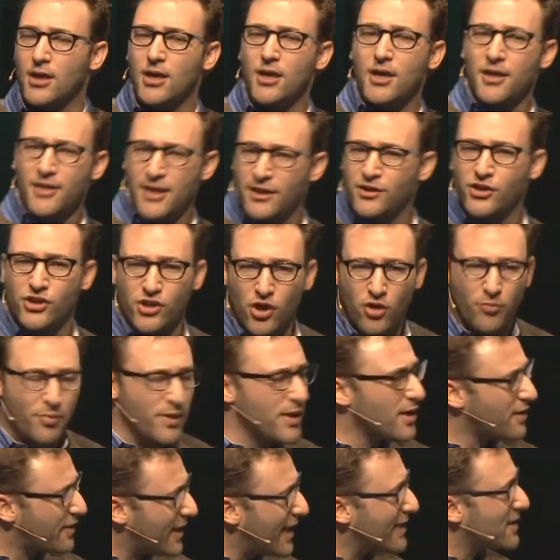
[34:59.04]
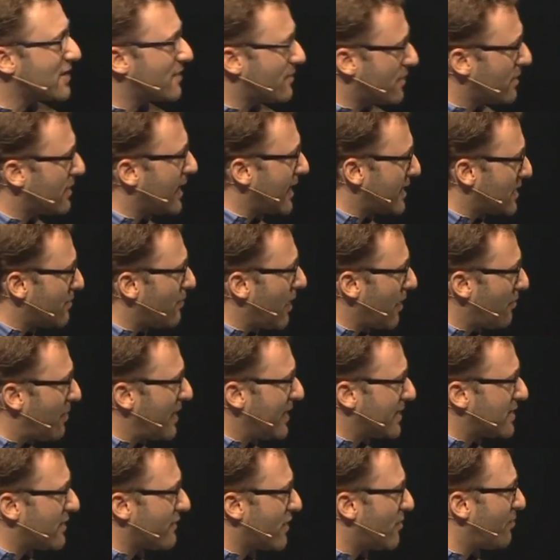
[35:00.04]
then so be it. That's my
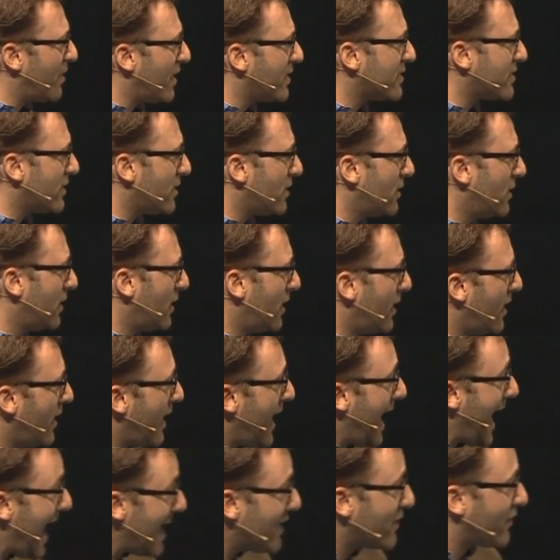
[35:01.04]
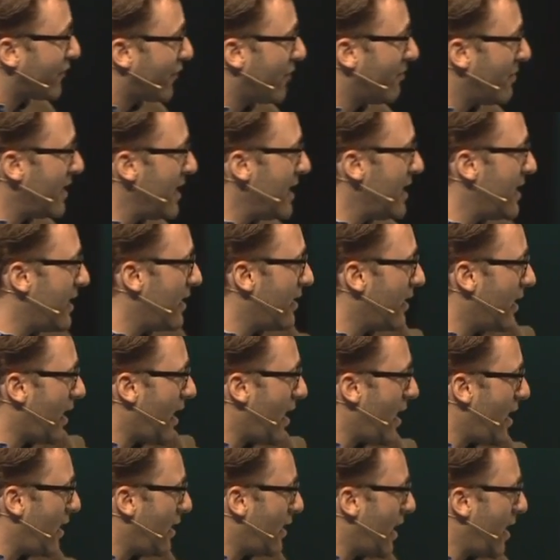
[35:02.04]
piece of the puzzle. As for me,
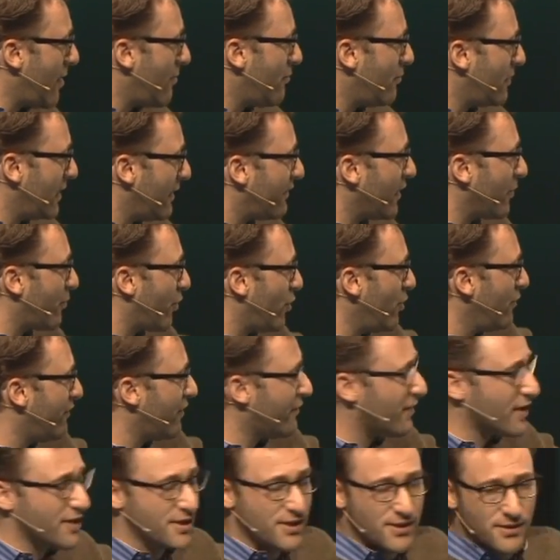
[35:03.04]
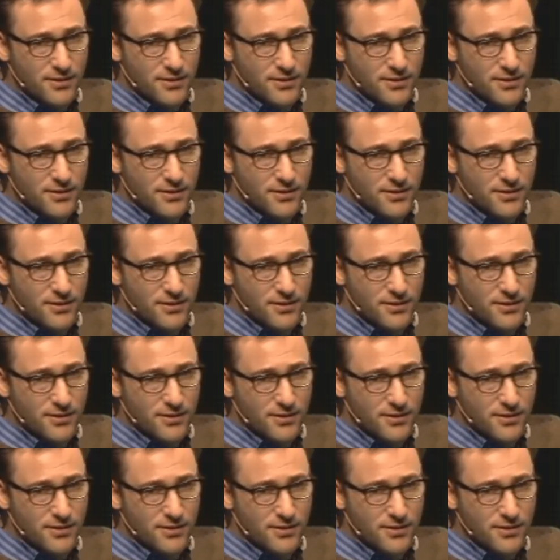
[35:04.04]
I'm living proof of this.